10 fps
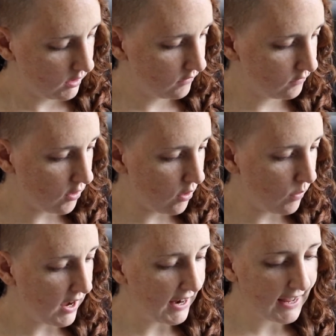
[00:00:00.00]
So
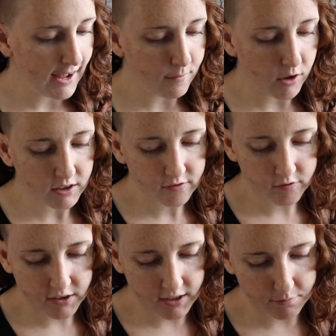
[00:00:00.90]
I have already
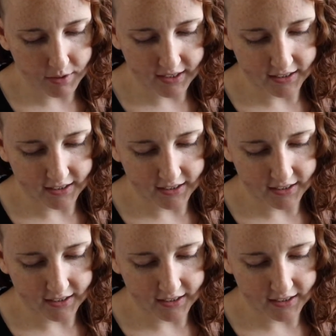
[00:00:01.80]
started my